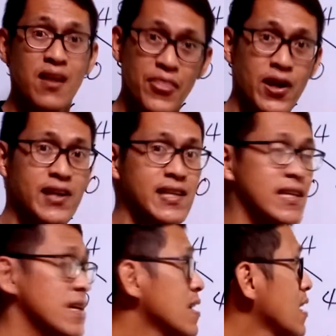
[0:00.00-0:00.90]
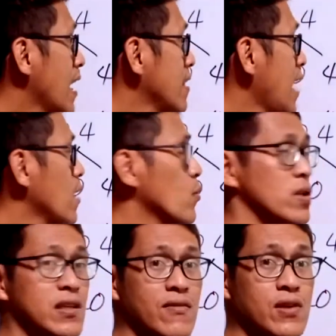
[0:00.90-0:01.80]
30. And that will
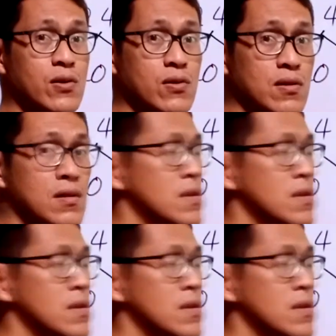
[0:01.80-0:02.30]
give you